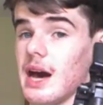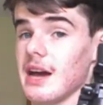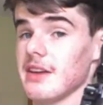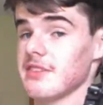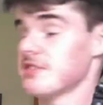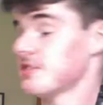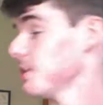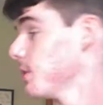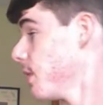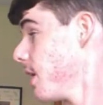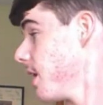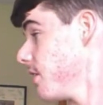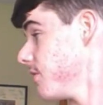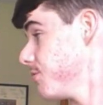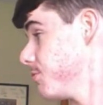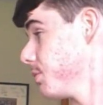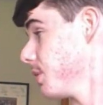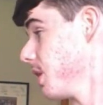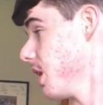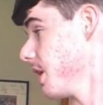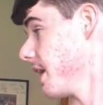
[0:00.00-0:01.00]
still have
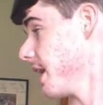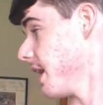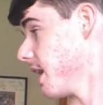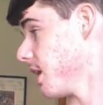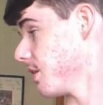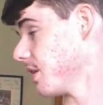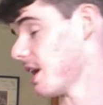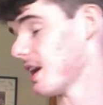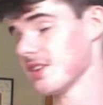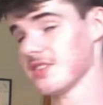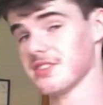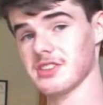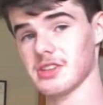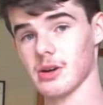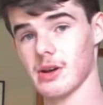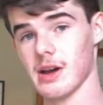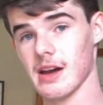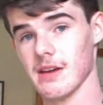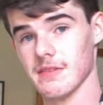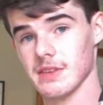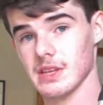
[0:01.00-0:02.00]
Bloodhound, I still
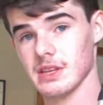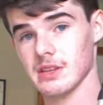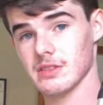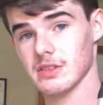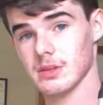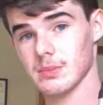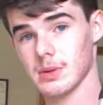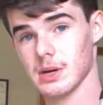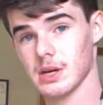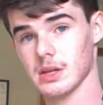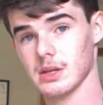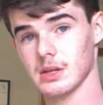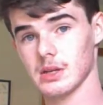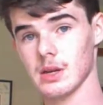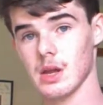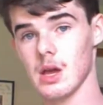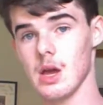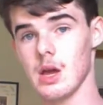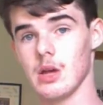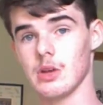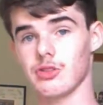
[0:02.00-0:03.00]
have Easy Button,
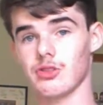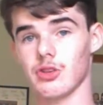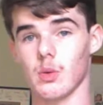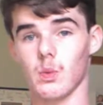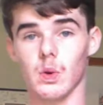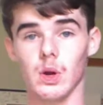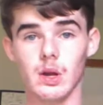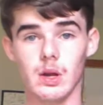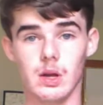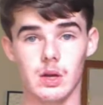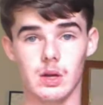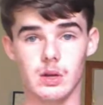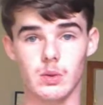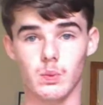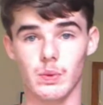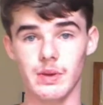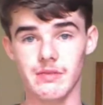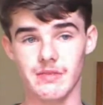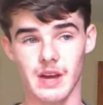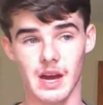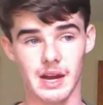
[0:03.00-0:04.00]
so we're good.
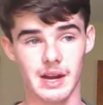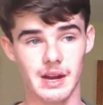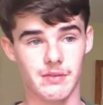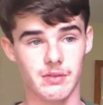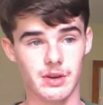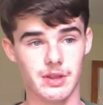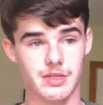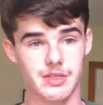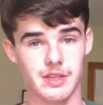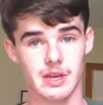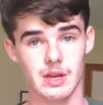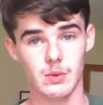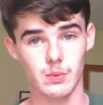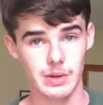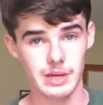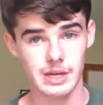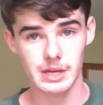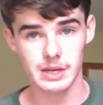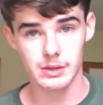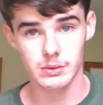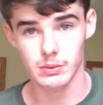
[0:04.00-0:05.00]
We've got everything. We
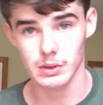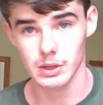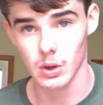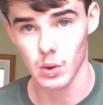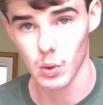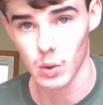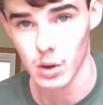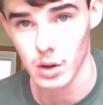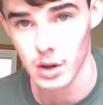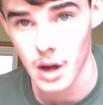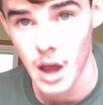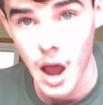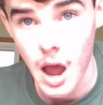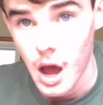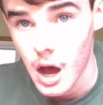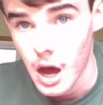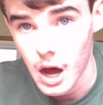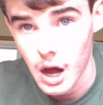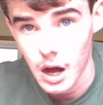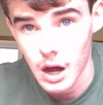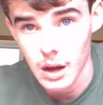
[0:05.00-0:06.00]
need to record
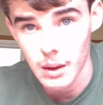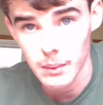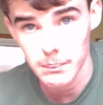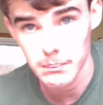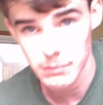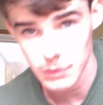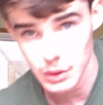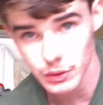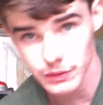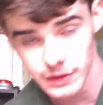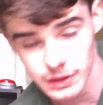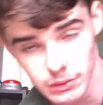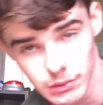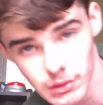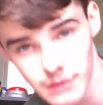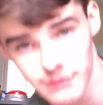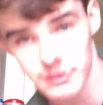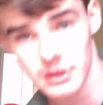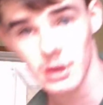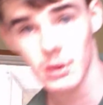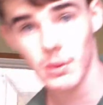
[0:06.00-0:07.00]
a movie
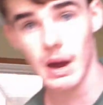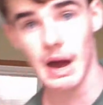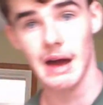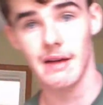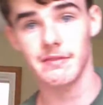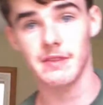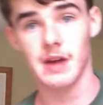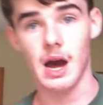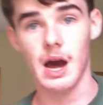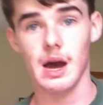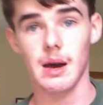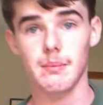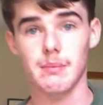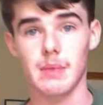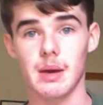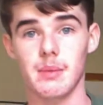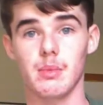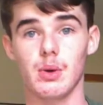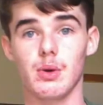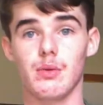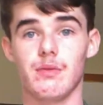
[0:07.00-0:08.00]
review. I've got my
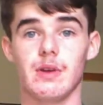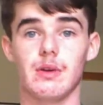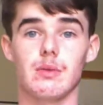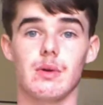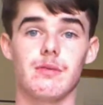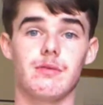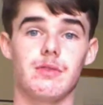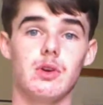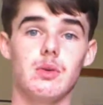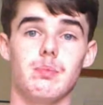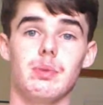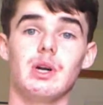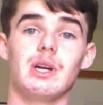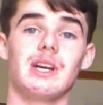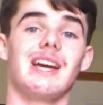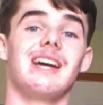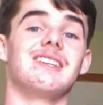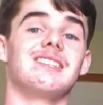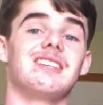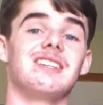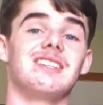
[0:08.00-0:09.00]
movie review book,
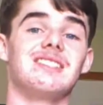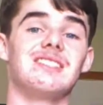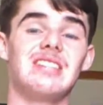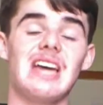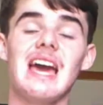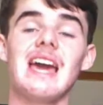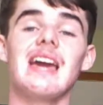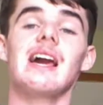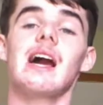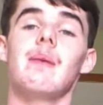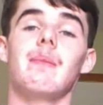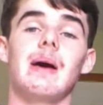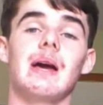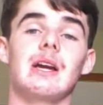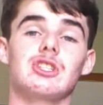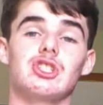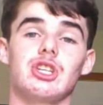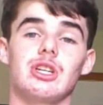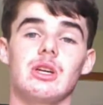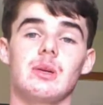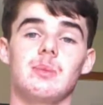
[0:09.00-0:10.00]
and today I'm
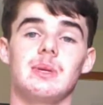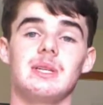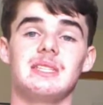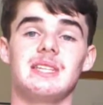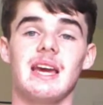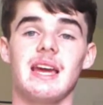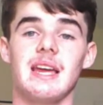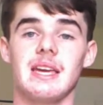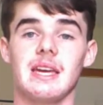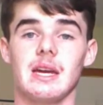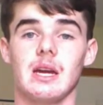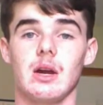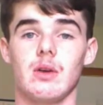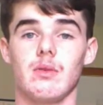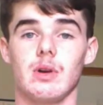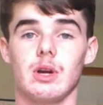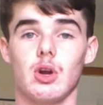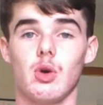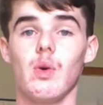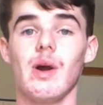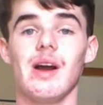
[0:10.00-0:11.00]
actually going to be taking a
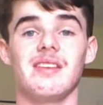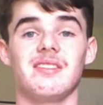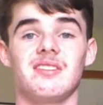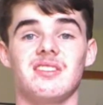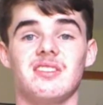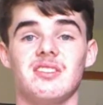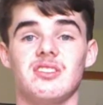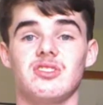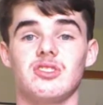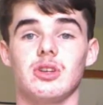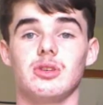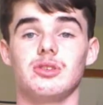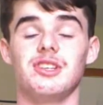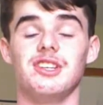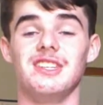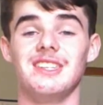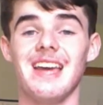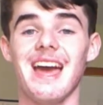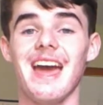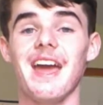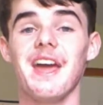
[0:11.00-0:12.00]
request. So
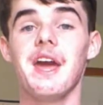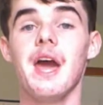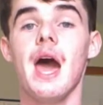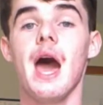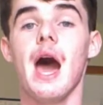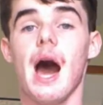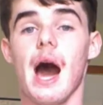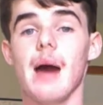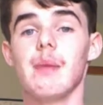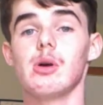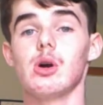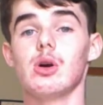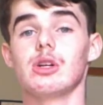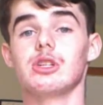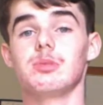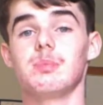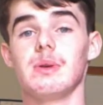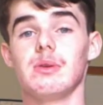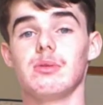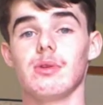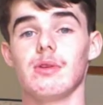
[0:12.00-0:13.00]
today I'm going to
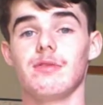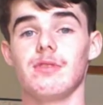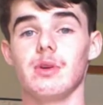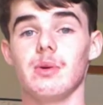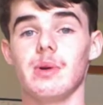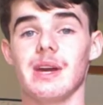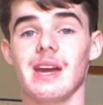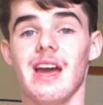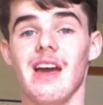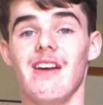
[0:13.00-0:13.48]
be reviewing